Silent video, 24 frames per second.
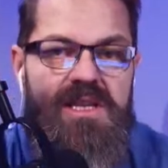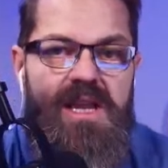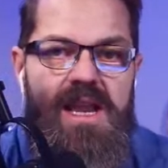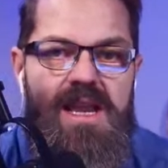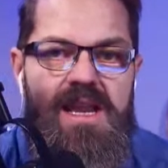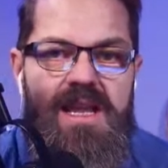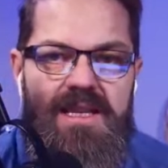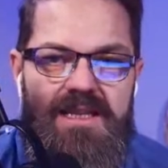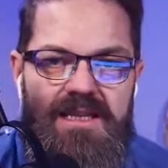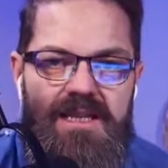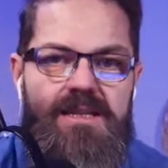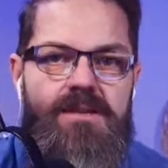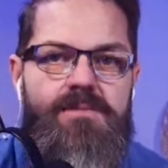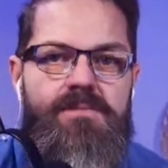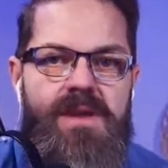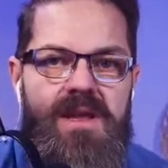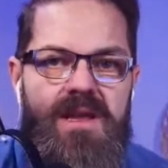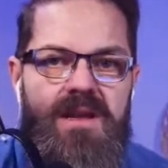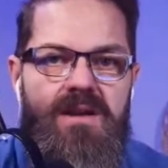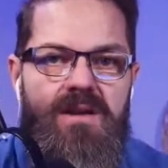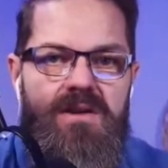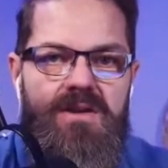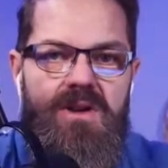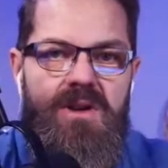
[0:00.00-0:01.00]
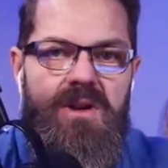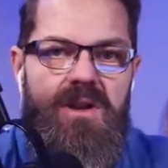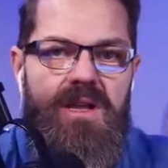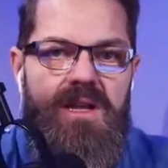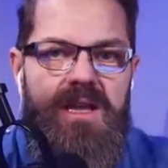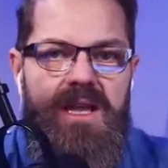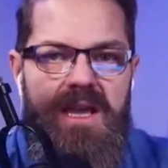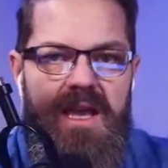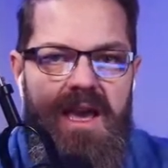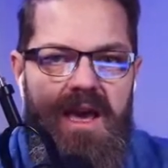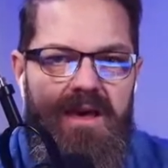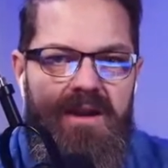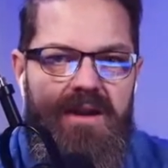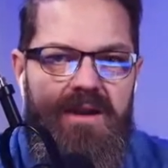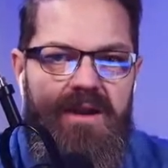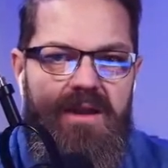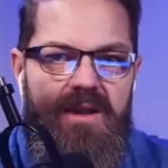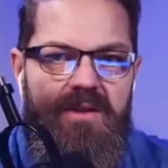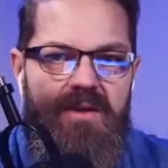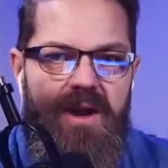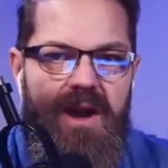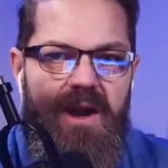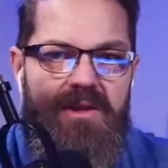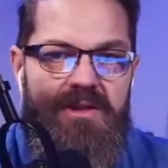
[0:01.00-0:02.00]
standing as a speaker and you're looking out
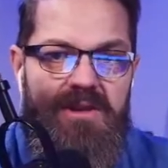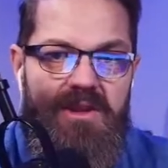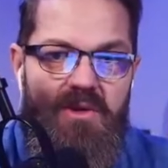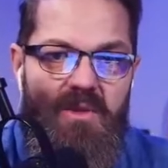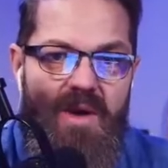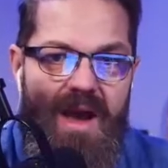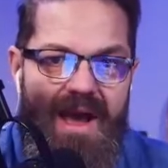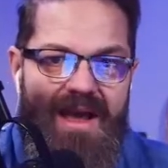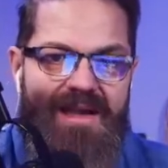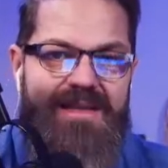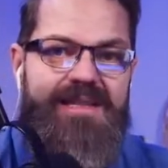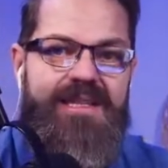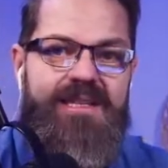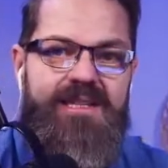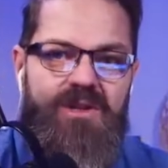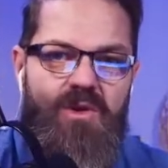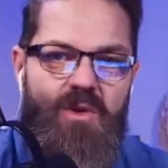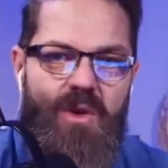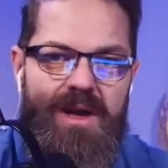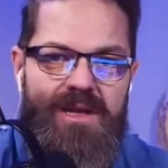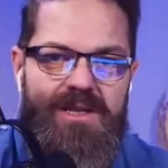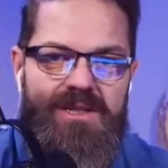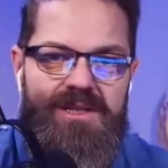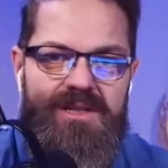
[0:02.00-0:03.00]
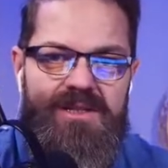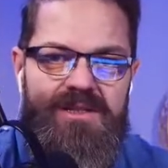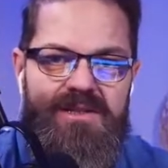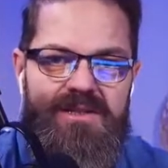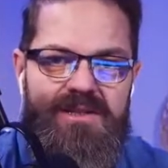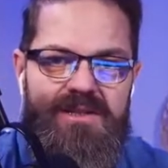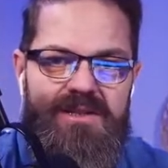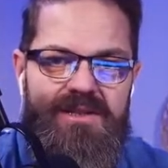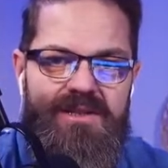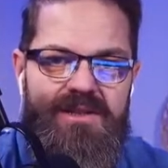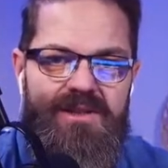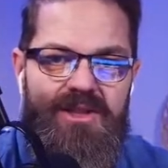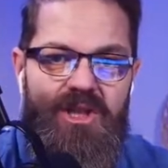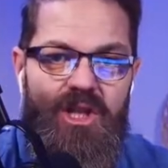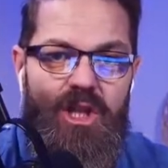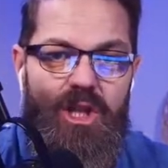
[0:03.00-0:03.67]
on a crowd and you ask these questions,